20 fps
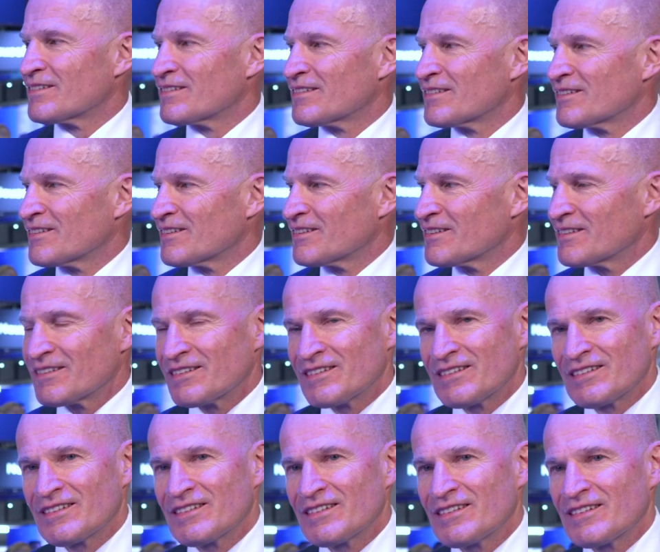
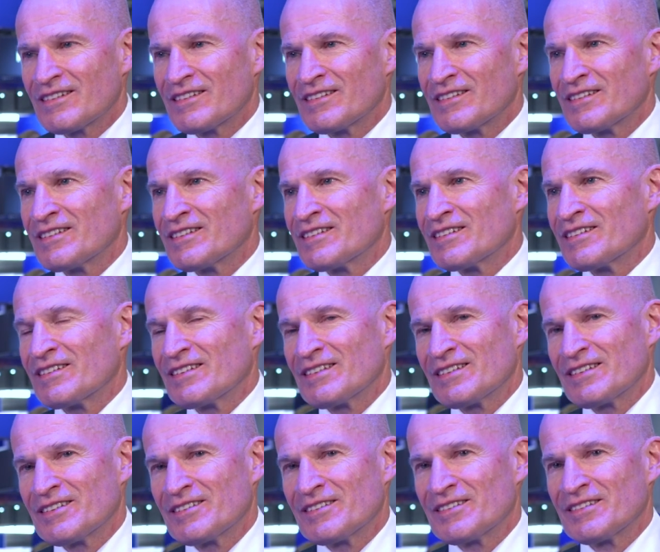
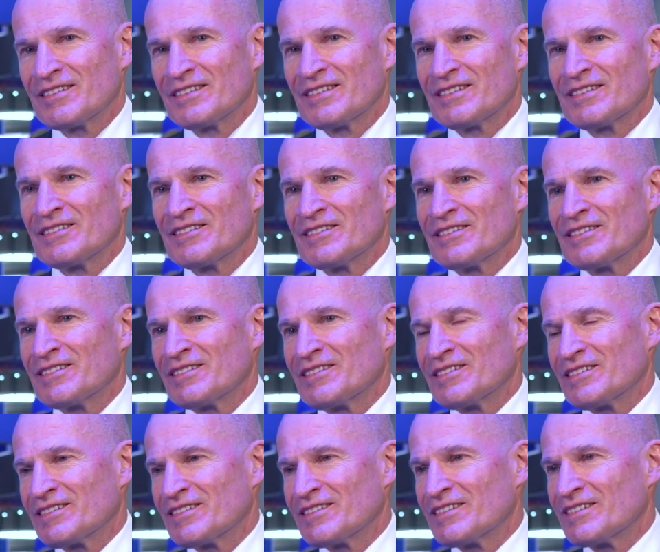
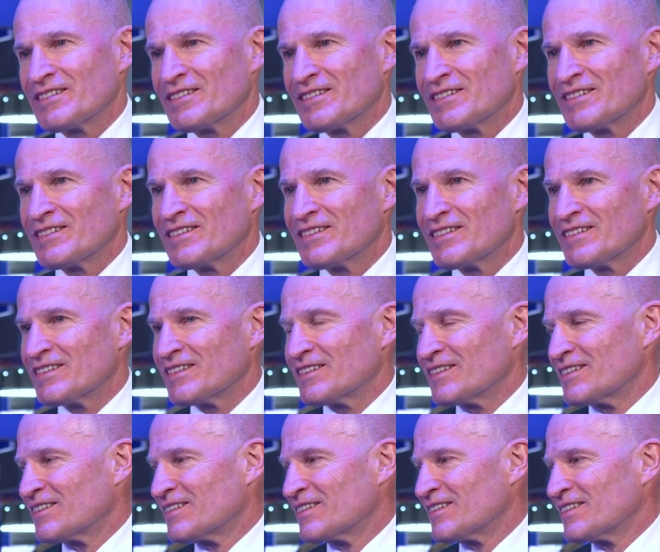
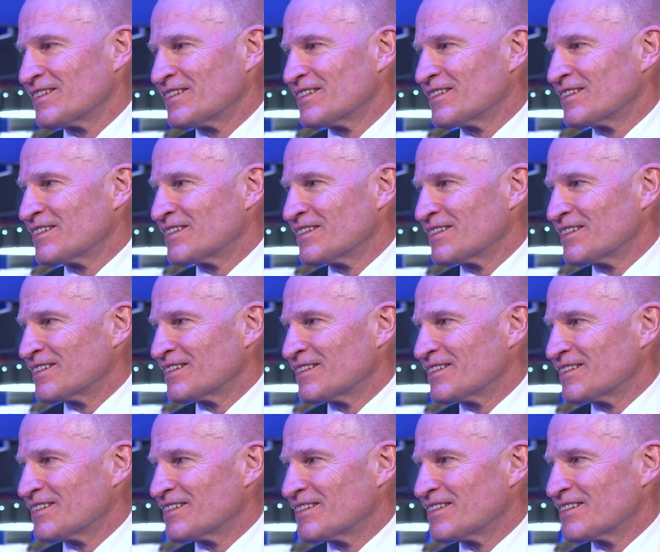
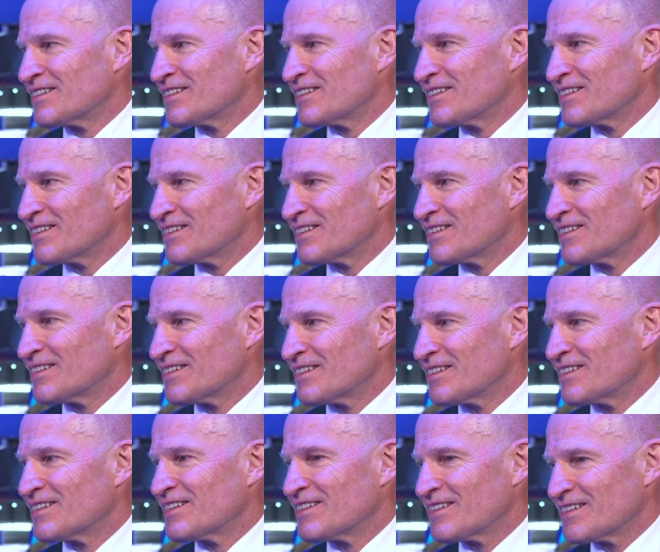
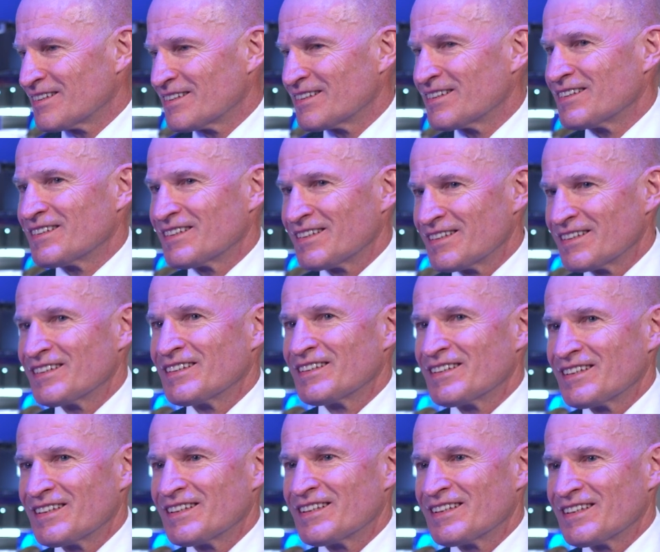
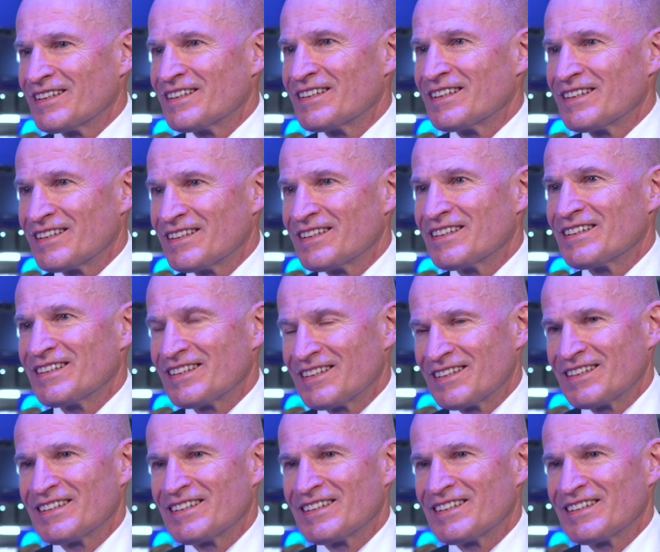The person shown says nothing.